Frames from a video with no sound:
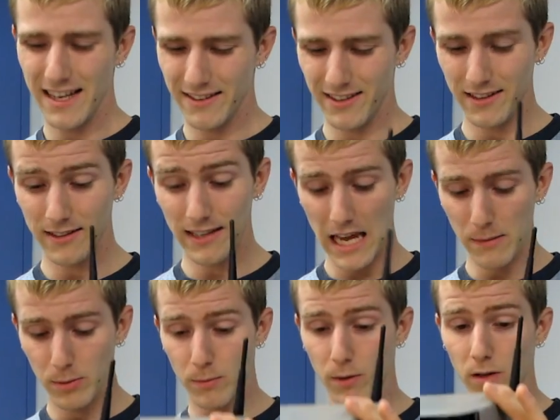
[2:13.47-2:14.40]
is it is
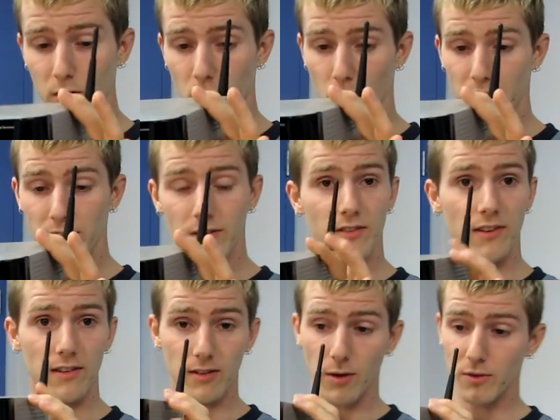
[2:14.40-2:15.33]
capable, according to
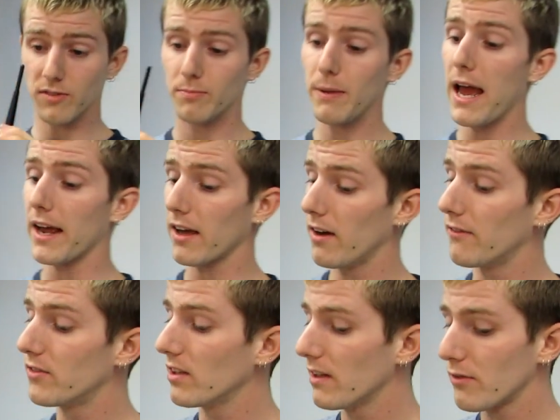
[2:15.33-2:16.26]
Cisco's spec,
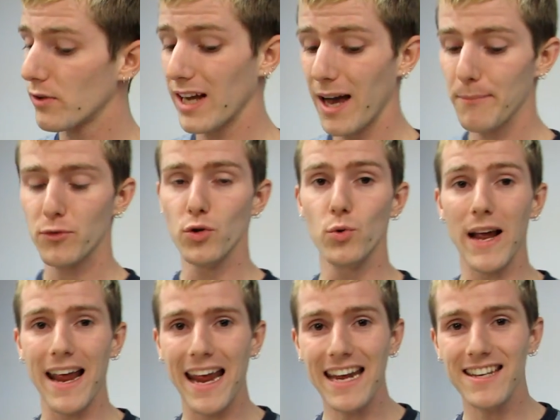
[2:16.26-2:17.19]
of delivering up to
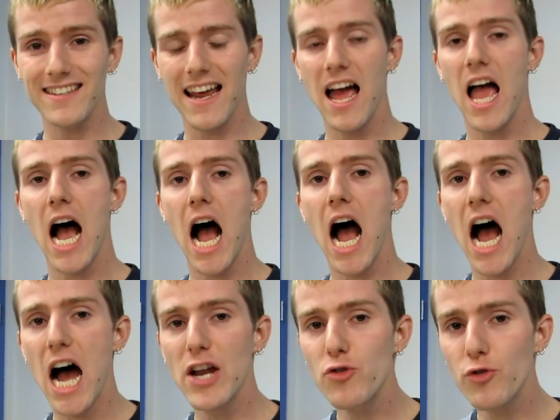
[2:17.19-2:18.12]

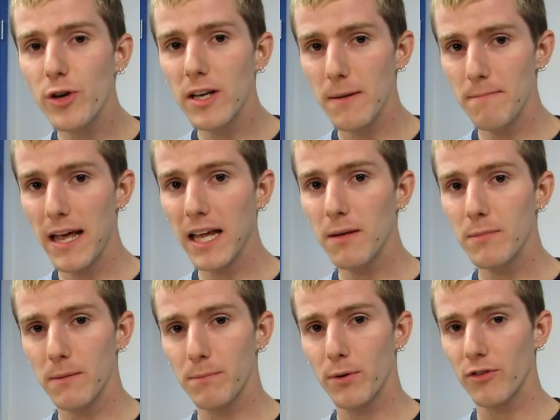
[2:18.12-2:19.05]
800
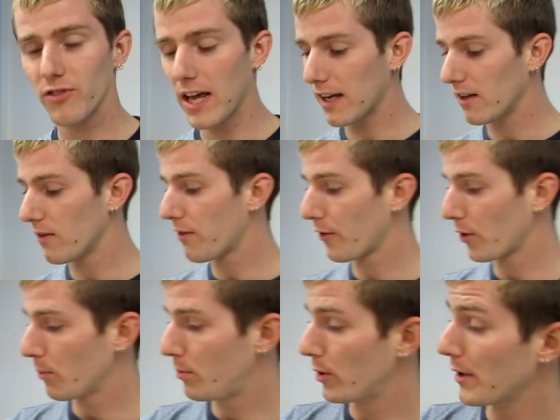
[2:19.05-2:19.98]
megabit per second
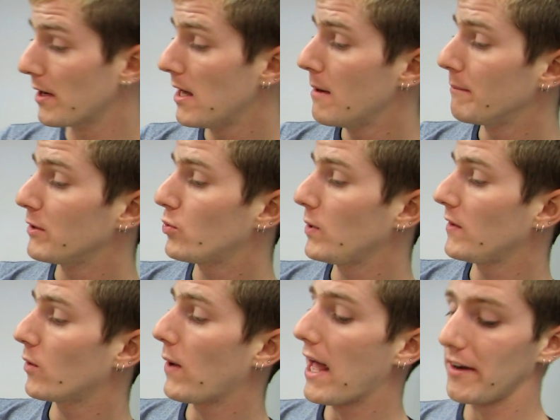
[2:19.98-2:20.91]
throughput
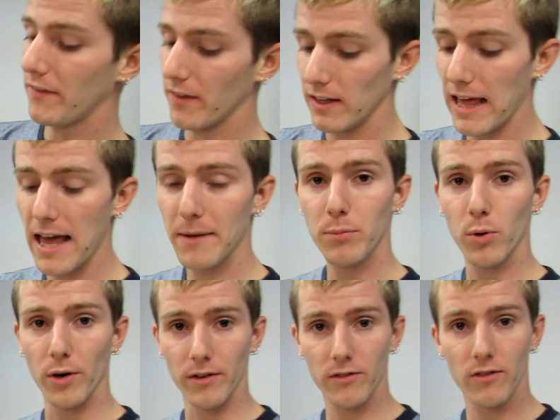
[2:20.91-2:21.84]
between the WAN and the LAN
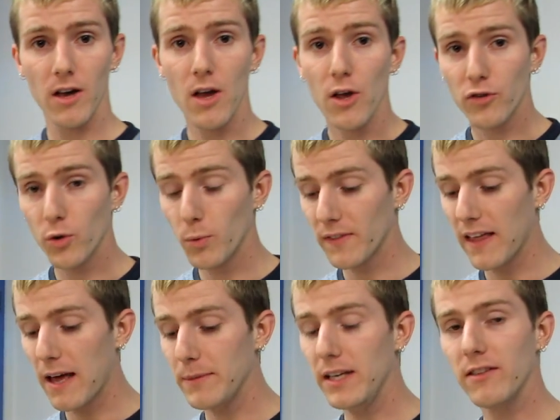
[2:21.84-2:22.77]
ports. So what
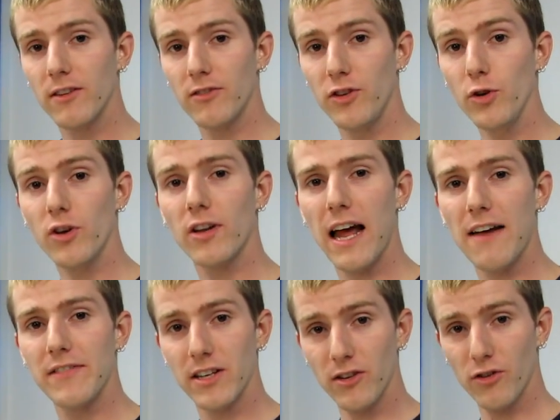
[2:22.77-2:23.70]
that means is you could
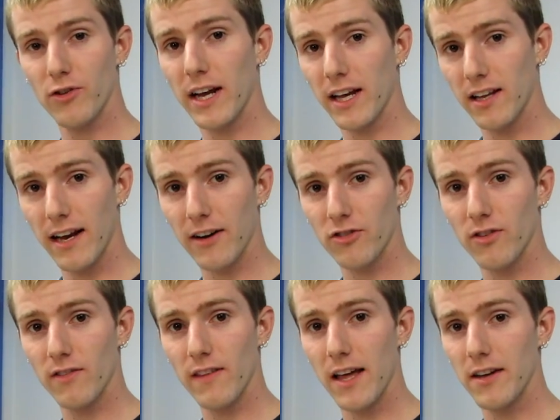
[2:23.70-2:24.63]
have an internet
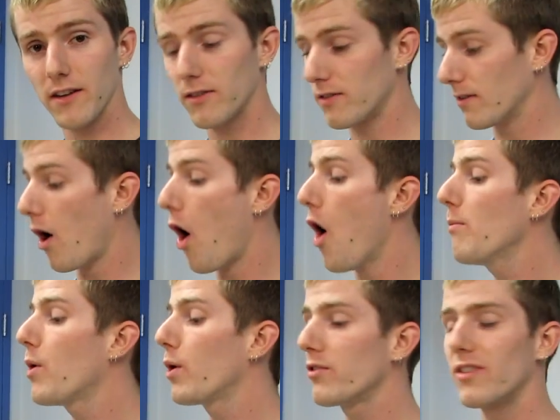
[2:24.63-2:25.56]
connection that is
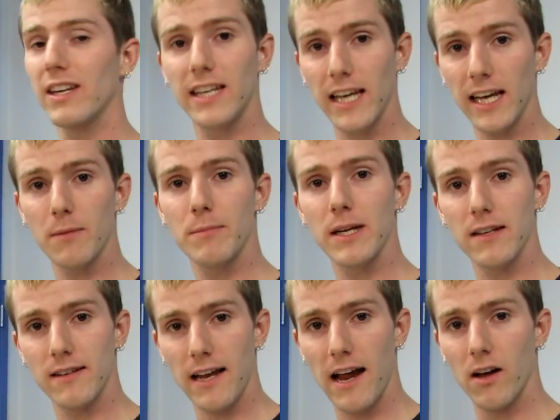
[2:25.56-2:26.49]
almost
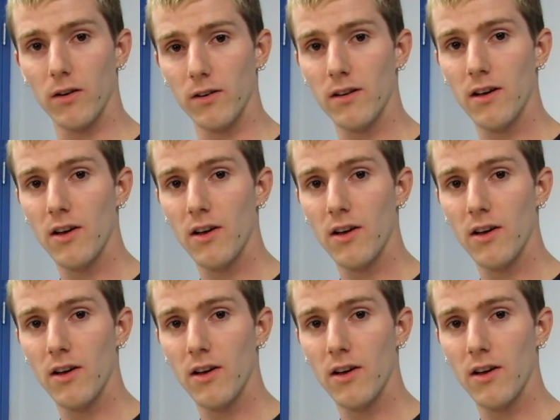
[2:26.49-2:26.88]
gigabit down,